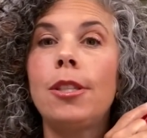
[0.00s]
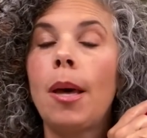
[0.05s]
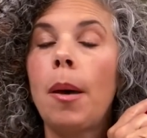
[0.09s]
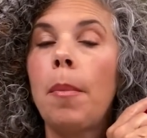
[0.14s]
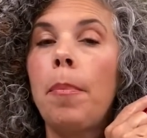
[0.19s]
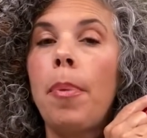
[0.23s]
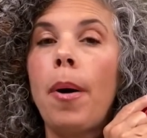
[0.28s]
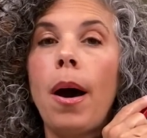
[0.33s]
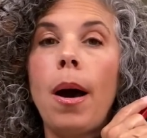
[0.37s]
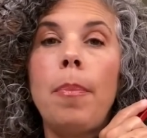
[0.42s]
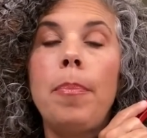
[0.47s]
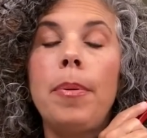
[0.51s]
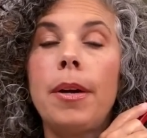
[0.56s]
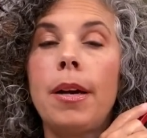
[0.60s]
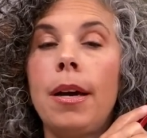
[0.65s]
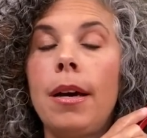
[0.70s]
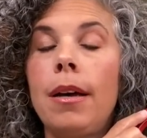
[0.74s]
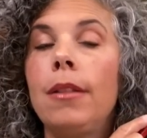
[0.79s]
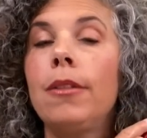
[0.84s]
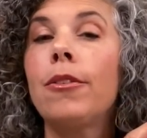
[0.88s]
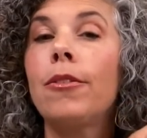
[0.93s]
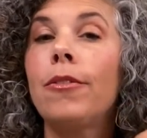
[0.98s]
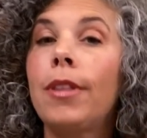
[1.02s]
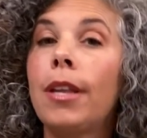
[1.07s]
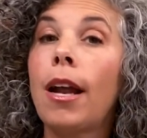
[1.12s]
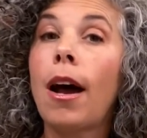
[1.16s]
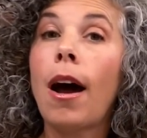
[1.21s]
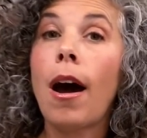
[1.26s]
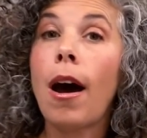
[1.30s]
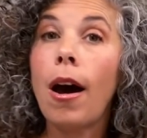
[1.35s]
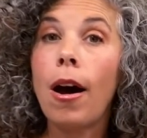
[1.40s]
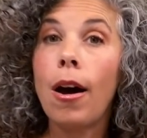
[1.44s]
that pop of color that
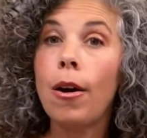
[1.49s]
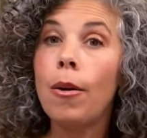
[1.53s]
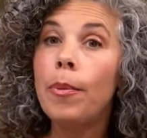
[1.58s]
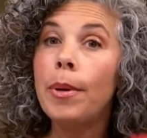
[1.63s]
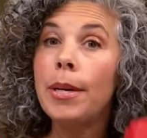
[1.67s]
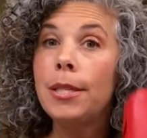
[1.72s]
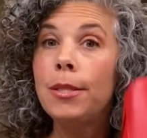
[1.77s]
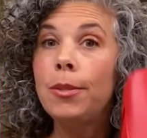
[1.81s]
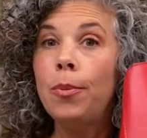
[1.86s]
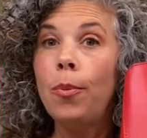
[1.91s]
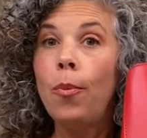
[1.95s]
I always